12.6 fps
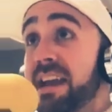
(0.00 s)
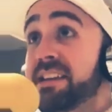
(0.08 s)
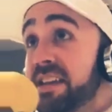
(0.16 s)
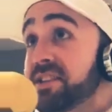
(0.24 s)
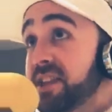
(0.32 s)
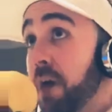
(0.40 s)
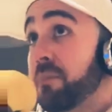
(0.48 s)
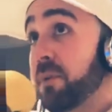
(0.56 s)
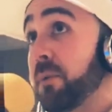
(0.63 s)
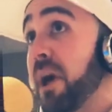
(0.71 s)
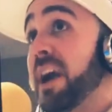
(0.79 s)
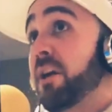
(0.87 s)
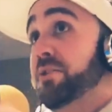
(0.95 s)
AD's coming to
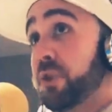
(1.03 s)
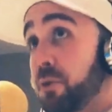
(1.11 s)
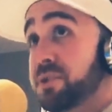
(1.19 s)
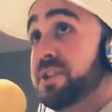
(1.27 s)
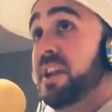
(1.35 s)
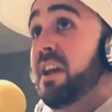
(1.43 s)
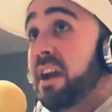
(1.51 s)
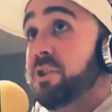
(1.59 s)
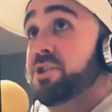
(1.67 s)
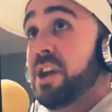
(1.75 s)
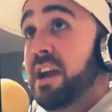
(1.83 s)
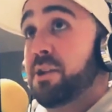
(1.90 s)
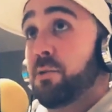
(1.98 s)
play on Tuesday night in
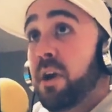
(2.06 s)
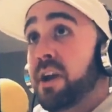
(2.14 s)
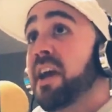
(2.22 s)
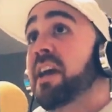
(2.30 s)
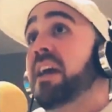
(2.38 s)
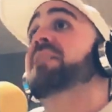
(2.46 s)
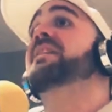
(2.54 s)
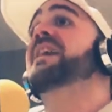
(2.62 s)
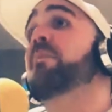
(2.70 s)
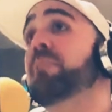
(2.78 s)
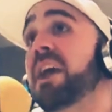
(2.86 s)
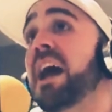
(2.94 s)
January. In the NBA,